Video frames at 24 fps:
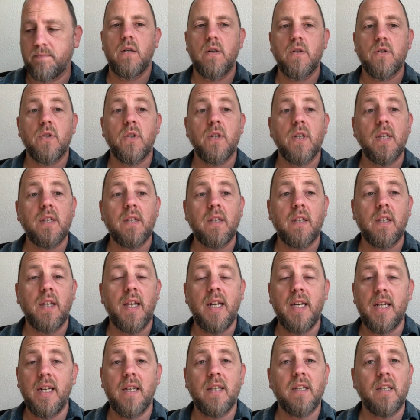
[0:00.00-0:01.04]
so that the
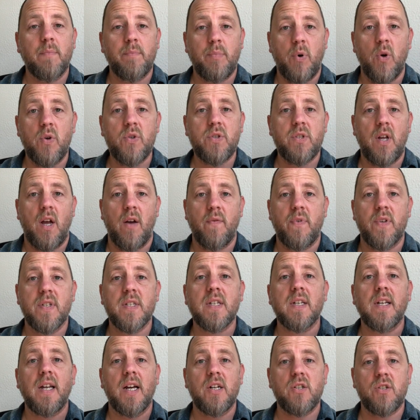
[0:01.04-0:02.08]
lady at the post office
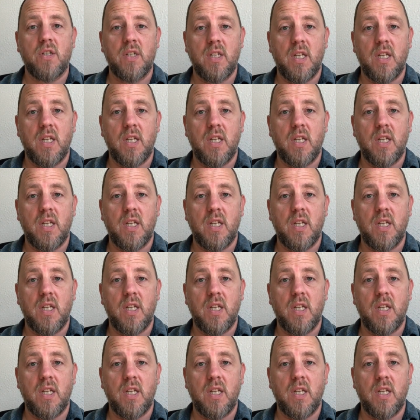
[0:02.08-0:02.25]
can actually